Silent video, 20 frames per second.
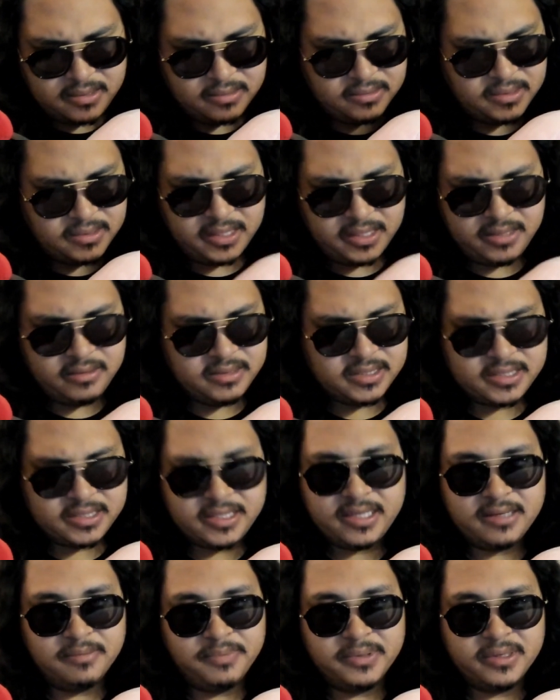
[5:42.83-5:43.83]
you can just
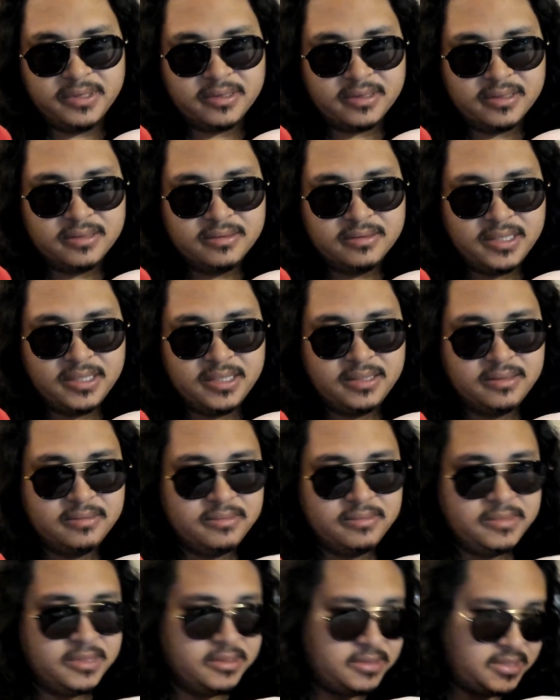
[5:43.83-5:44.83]
take a burger. Like
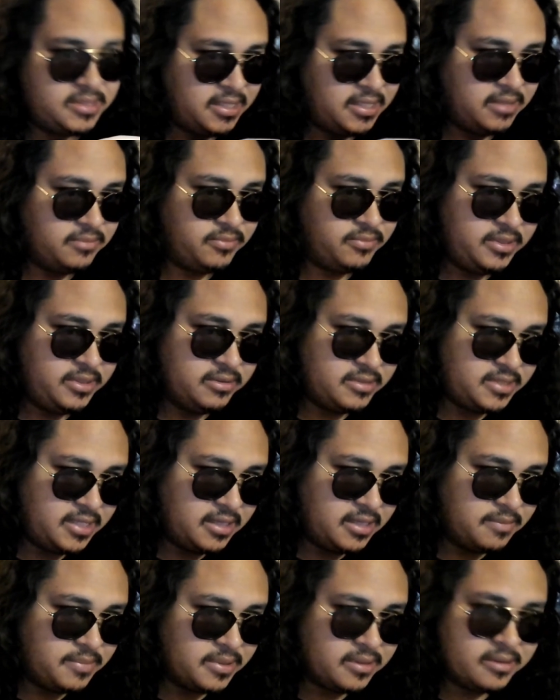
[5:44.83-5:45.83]
you see
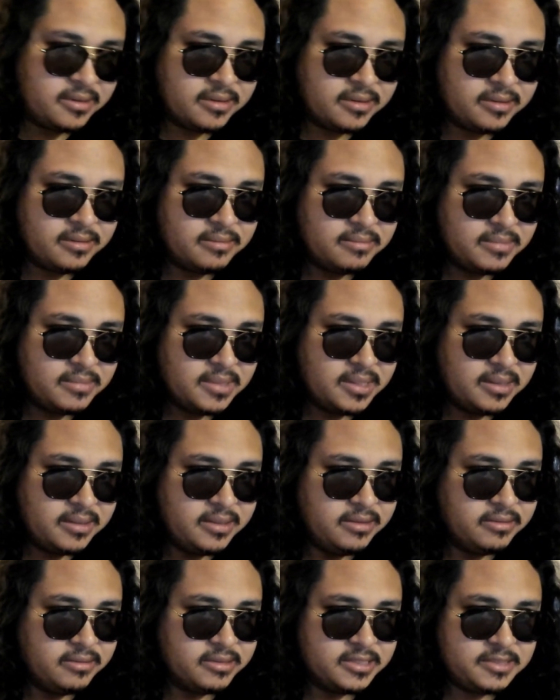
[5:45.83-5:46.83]
a burger,
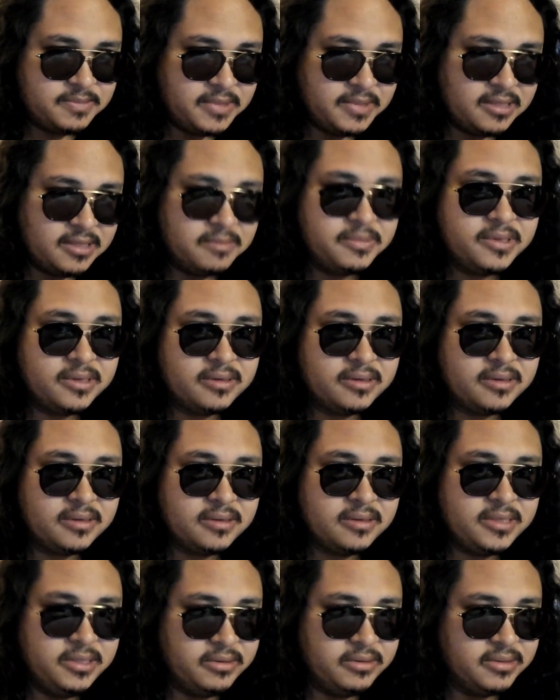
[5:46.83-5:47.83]
you can smell a
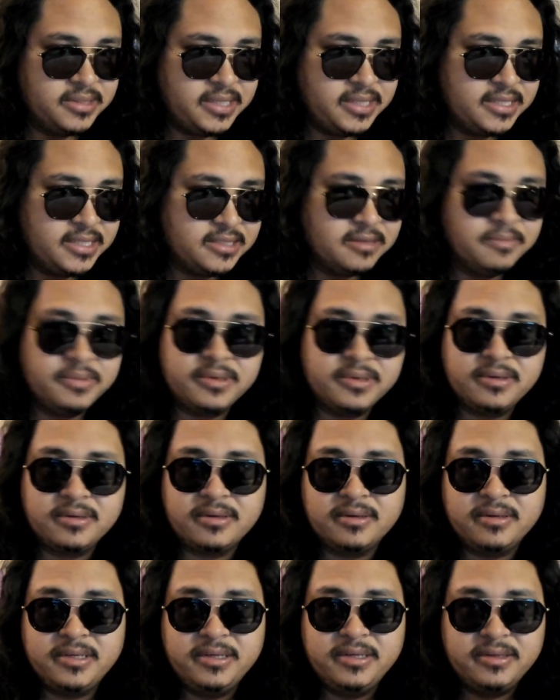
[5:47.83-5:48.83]
burger, you can taste a
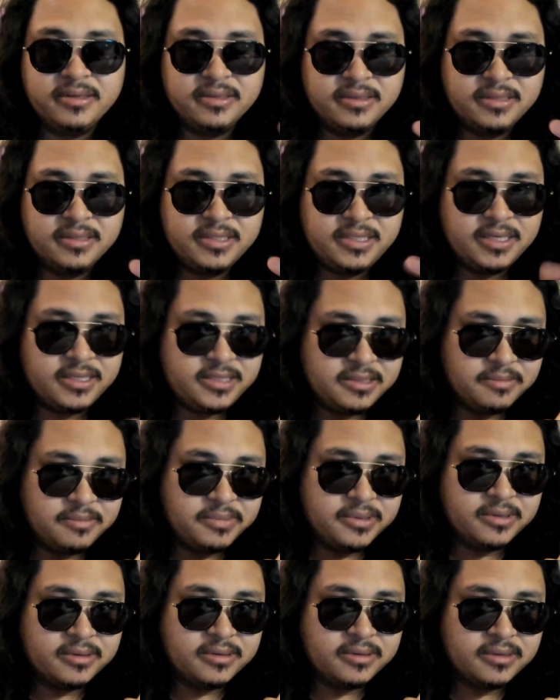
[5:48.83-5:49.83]
burger, you can touch a
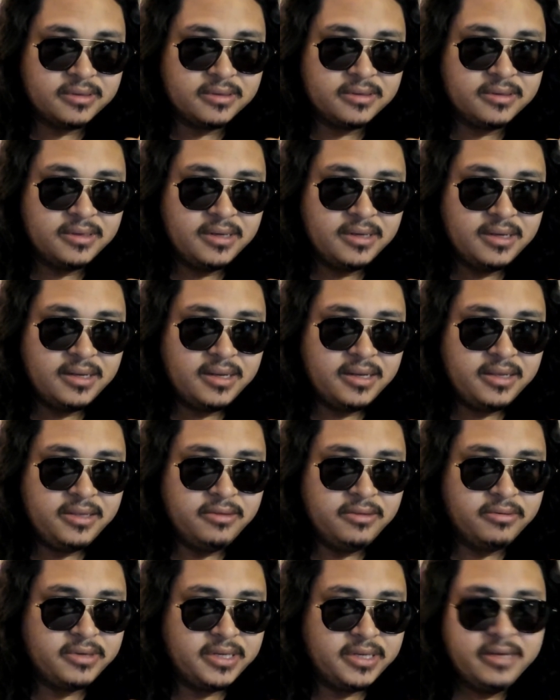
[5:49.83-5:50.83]
burger,
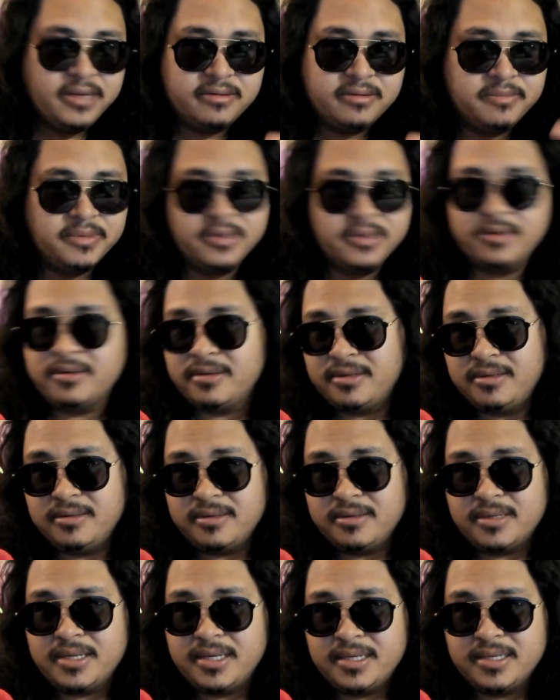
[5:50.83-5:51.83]
you can hear a burger
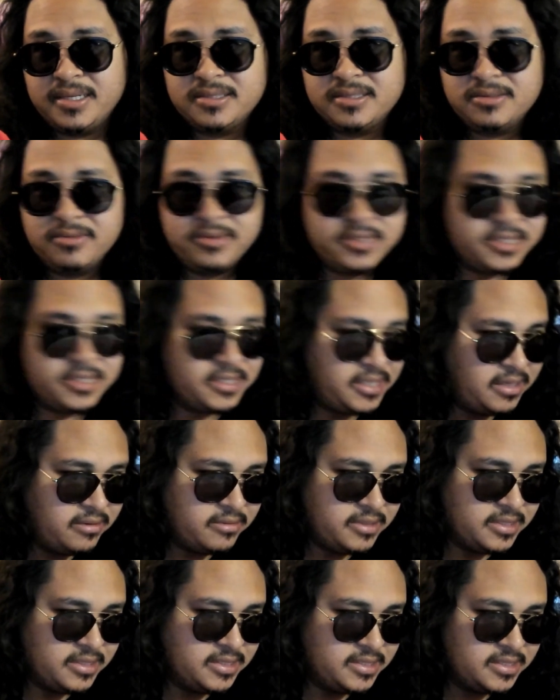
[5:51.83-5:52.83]
cook, I guess, or you can just hear
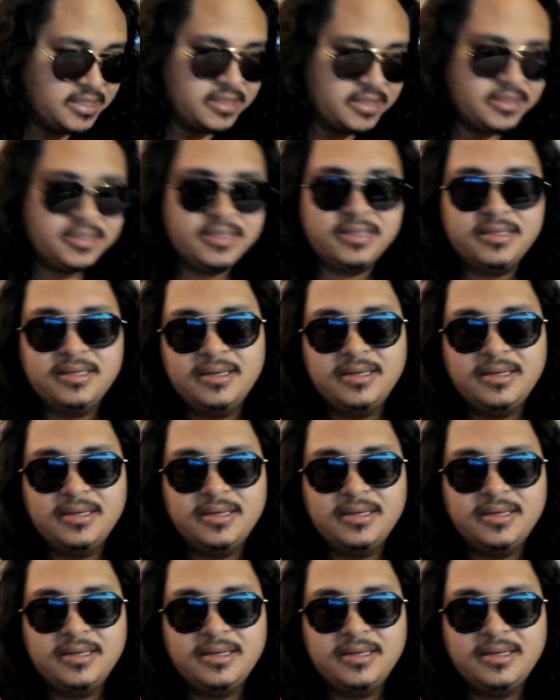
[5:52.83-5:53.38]
it exist.